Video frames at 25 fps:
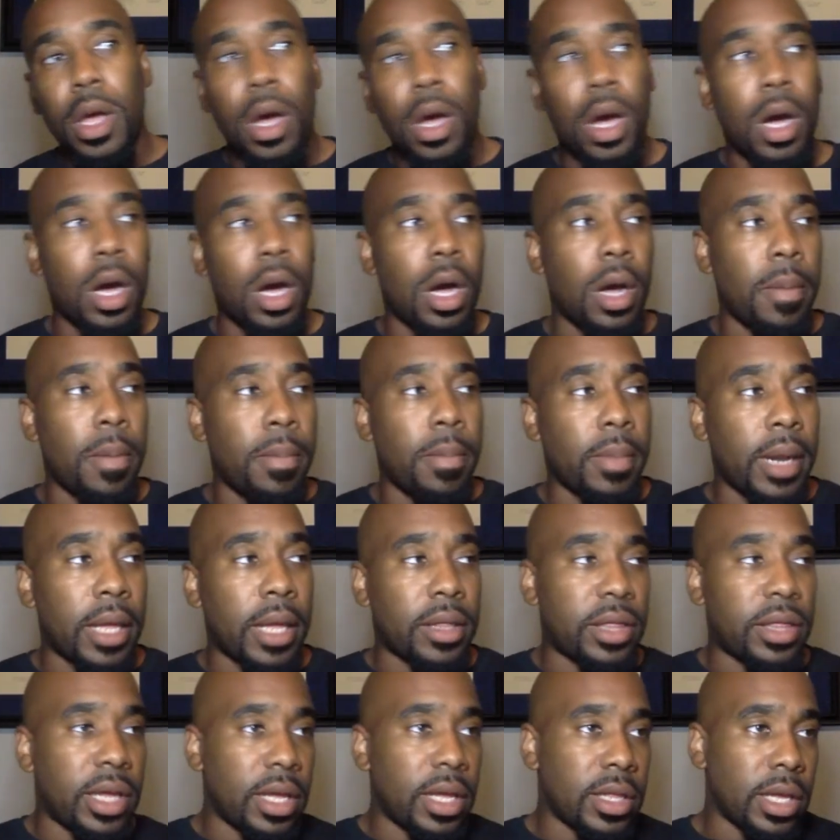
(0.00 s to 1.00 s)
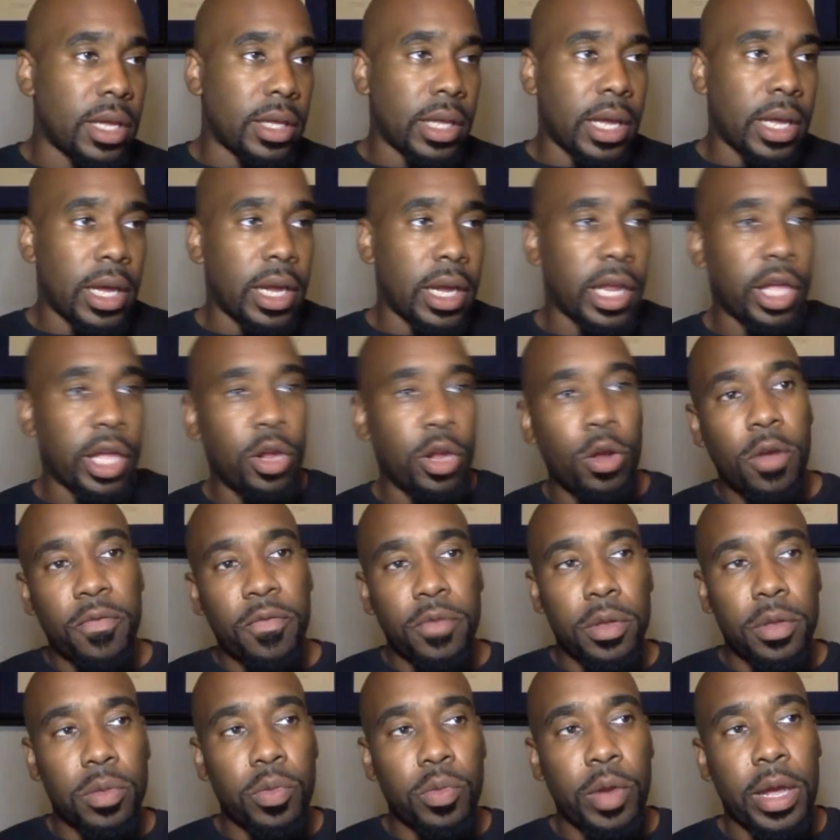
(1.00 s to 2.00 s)
and I say that to kind of get
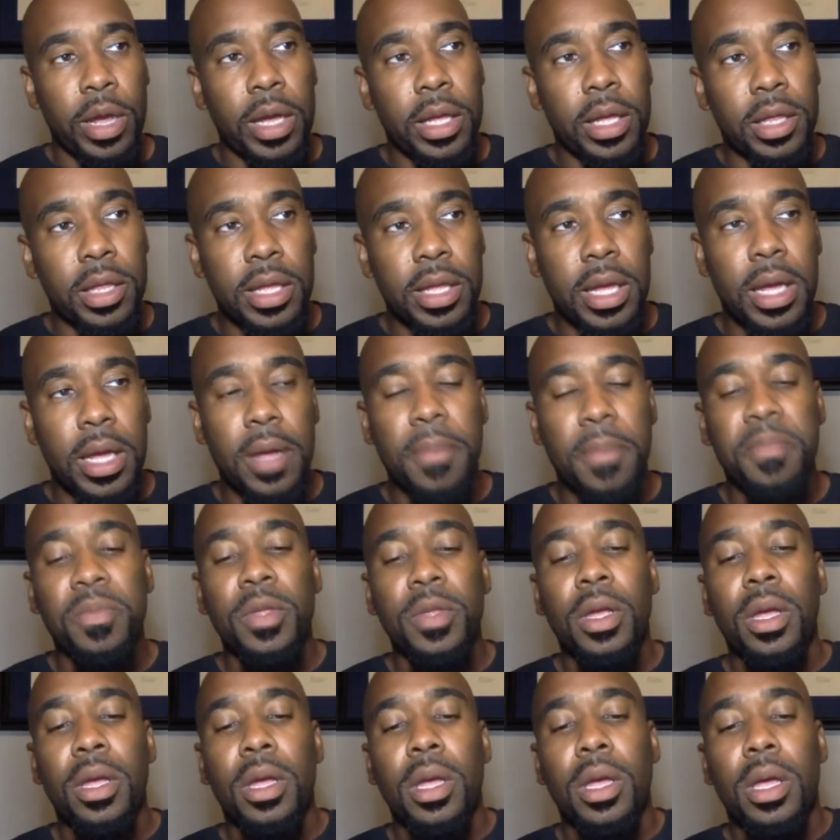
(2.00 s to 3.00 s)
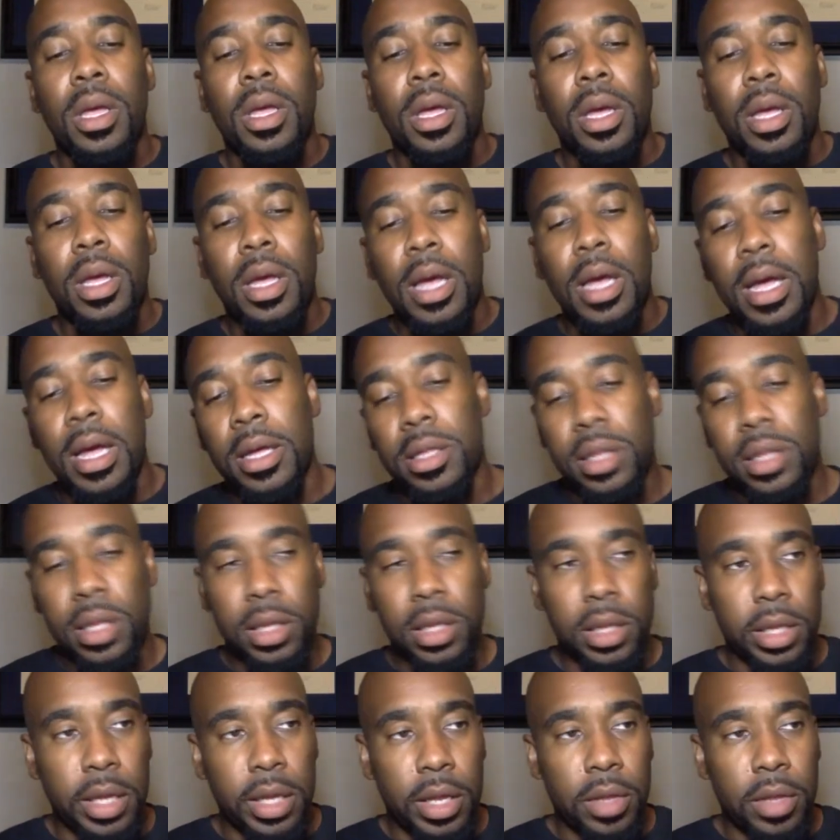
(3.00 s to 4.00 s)
off this rant, is that
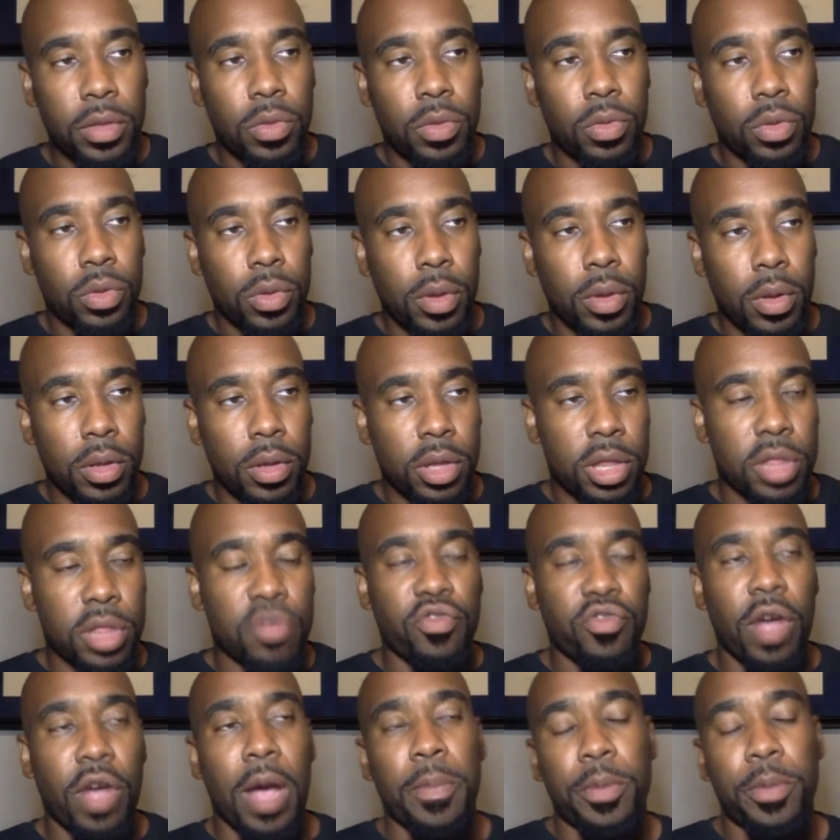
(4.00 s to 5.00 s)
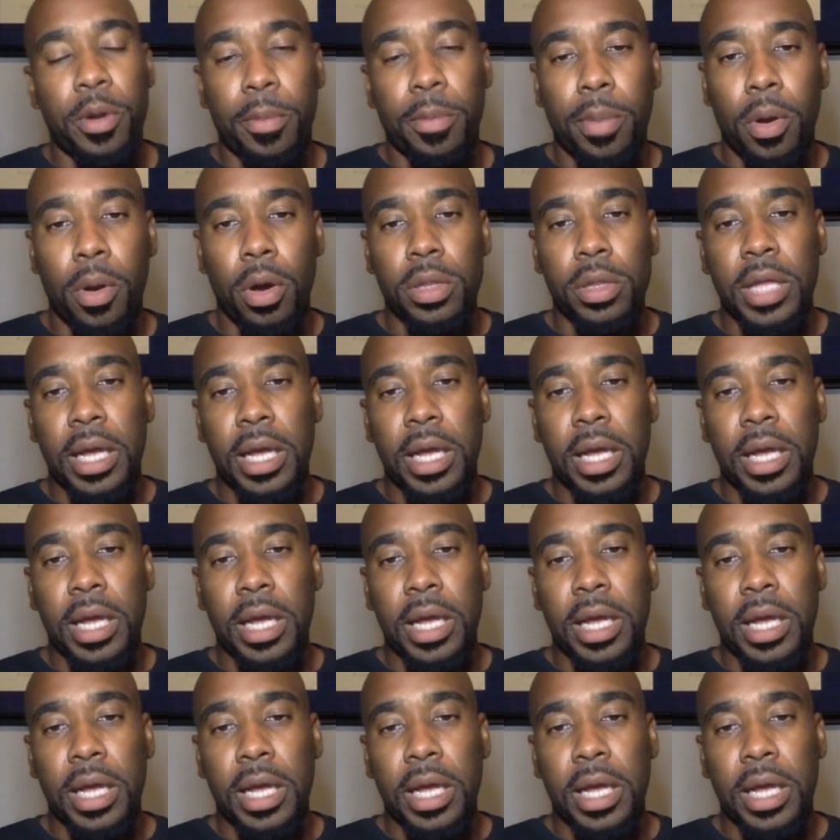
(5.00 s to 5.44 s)
constantly is dropping the ball.